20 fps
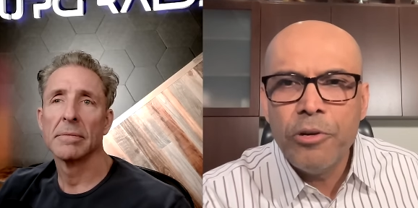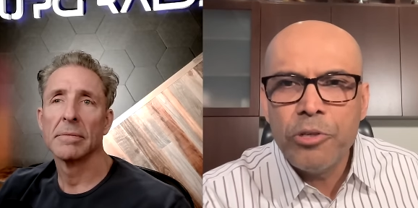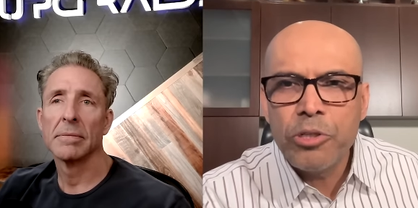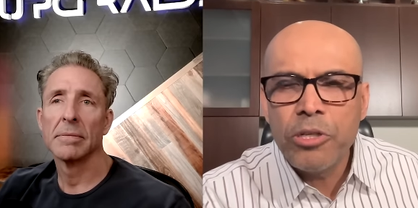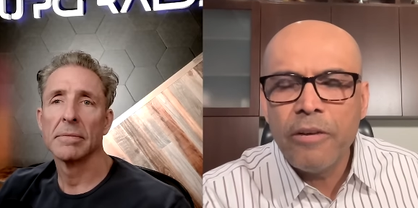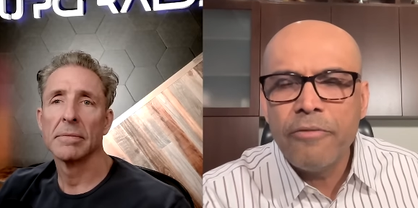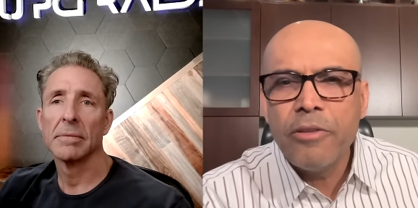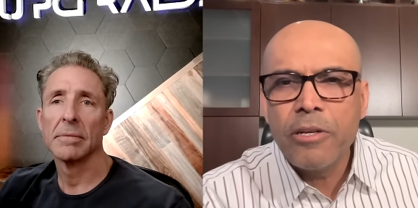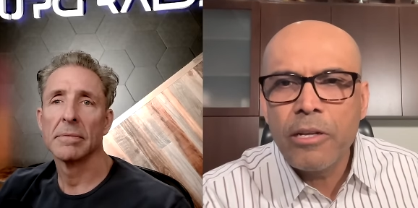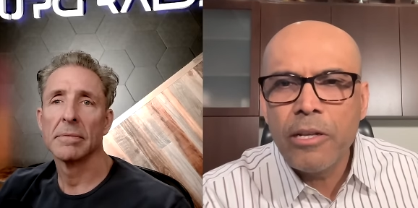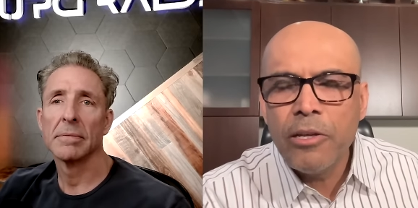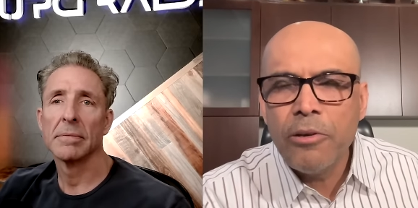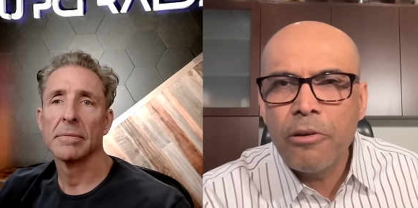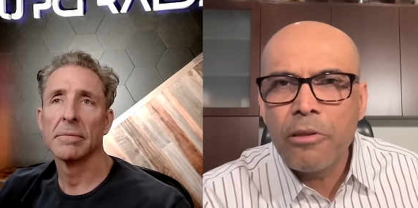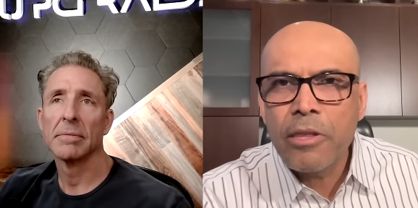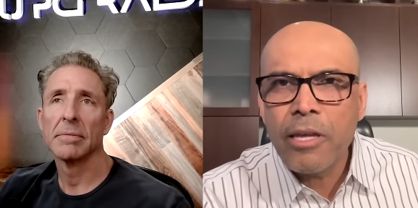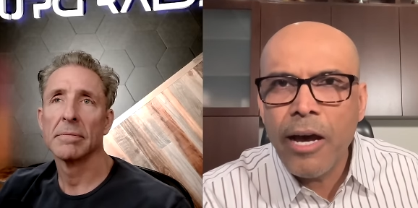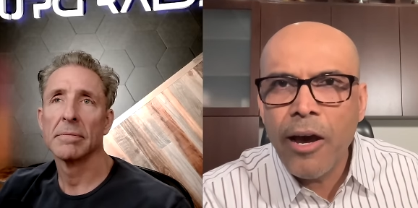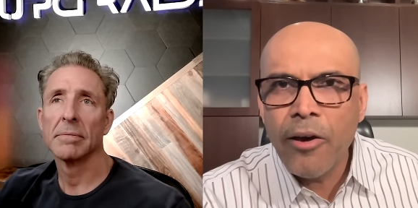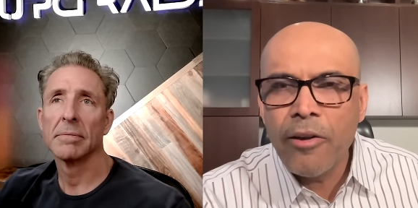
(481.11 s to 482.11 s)
Speaker 1: version of the
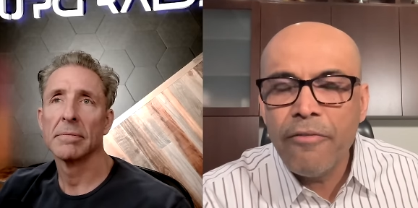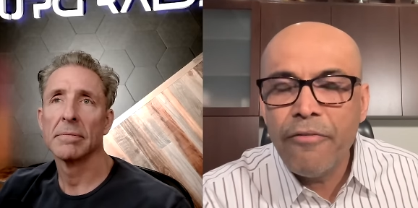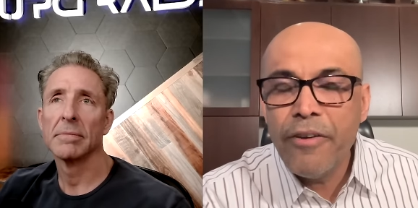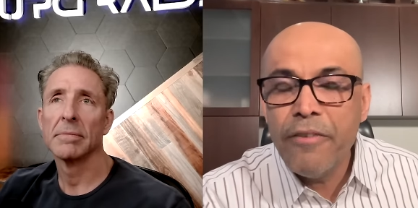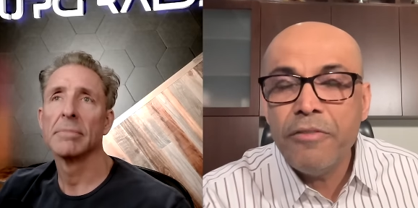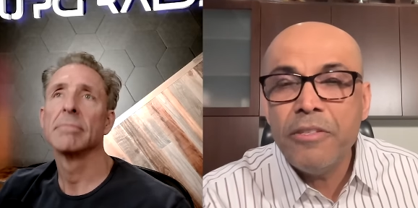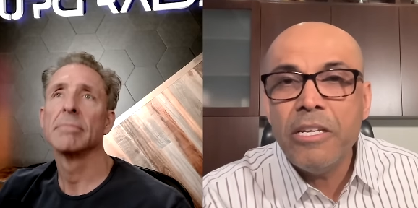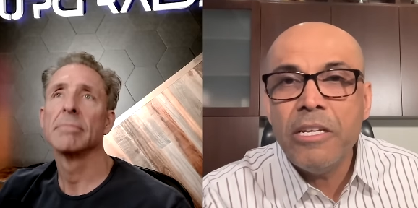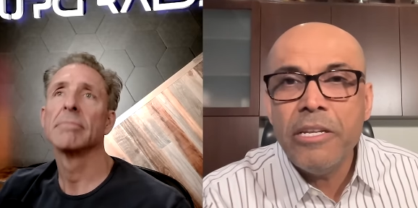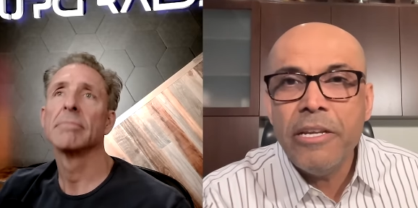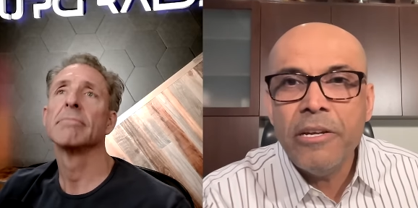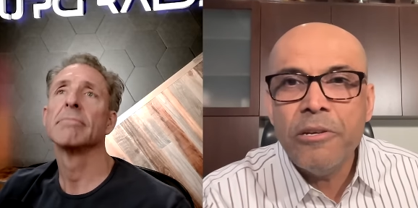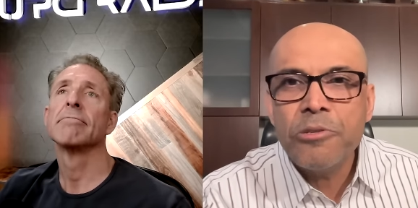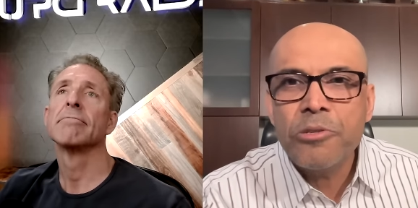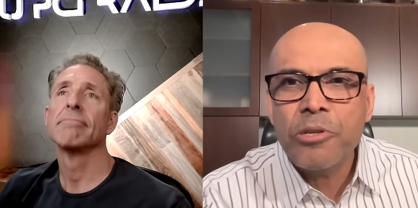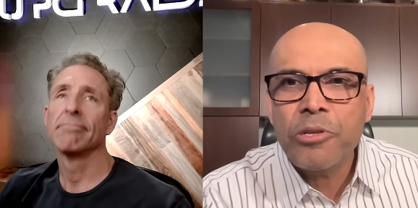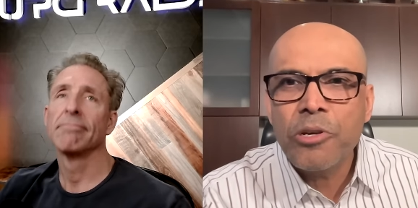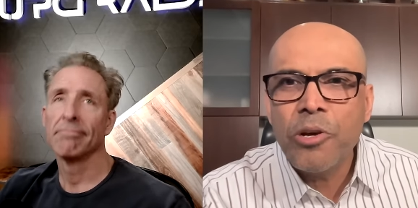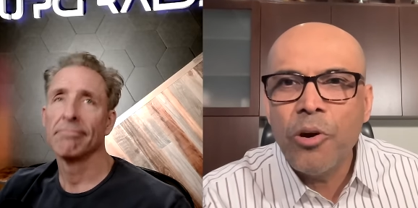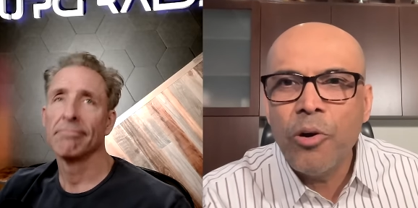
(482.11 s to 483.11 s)
glutathione 15
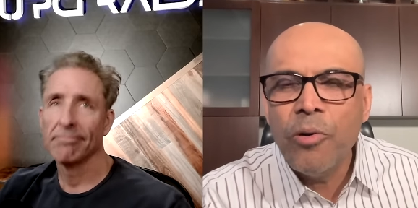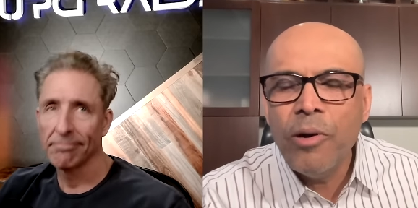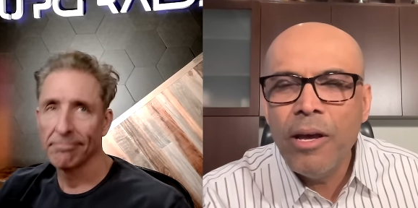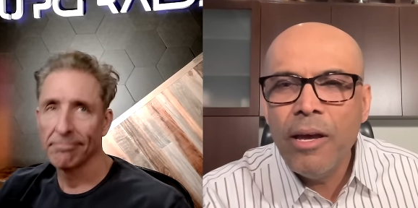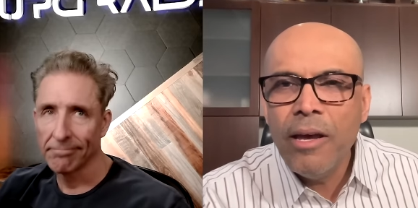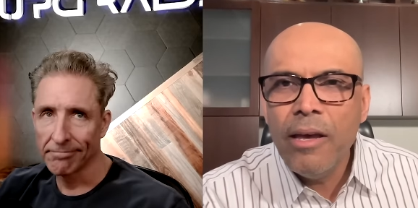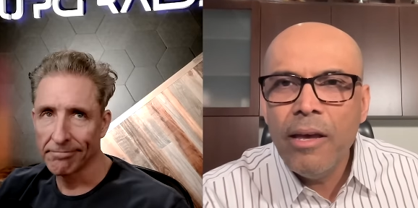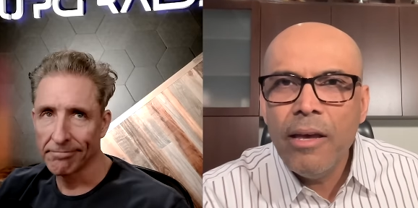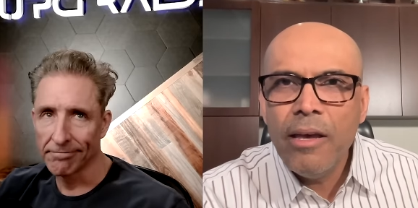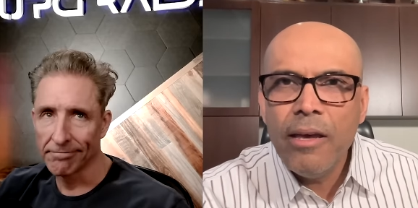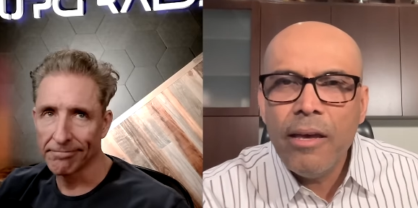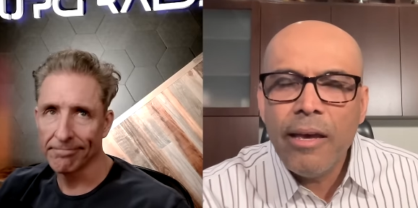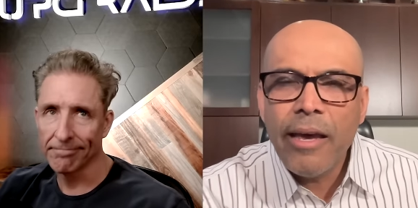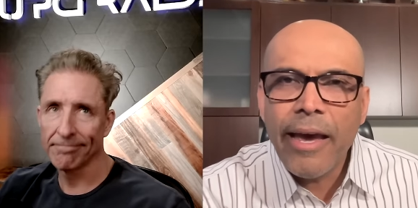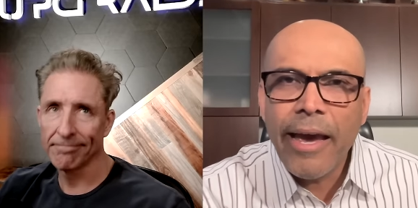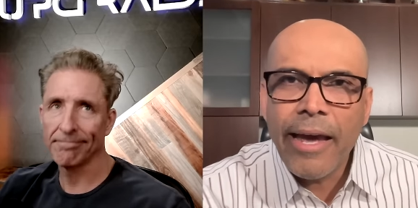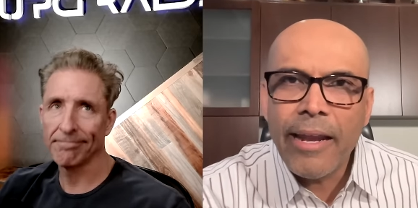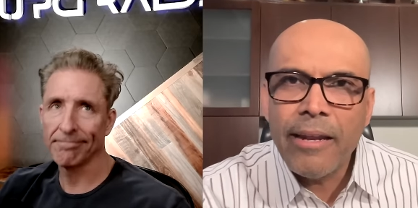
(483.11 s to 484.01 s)
years ago. Mm-hmm.